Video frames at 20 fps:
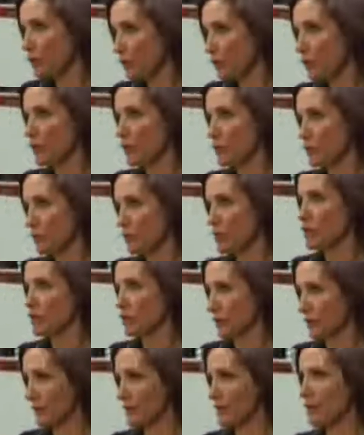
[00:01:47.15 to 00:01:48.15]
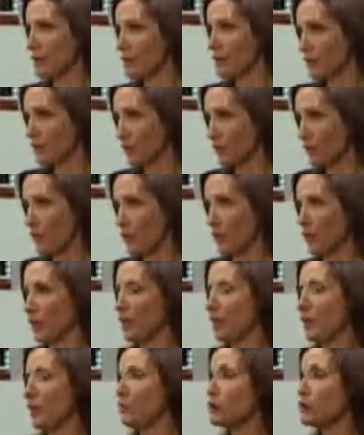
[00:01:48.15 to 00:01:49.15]
You the traditional is
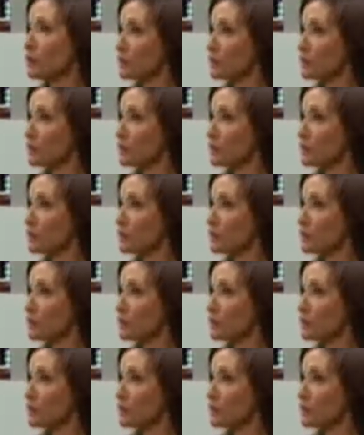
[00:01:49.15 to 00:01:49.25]
60-40.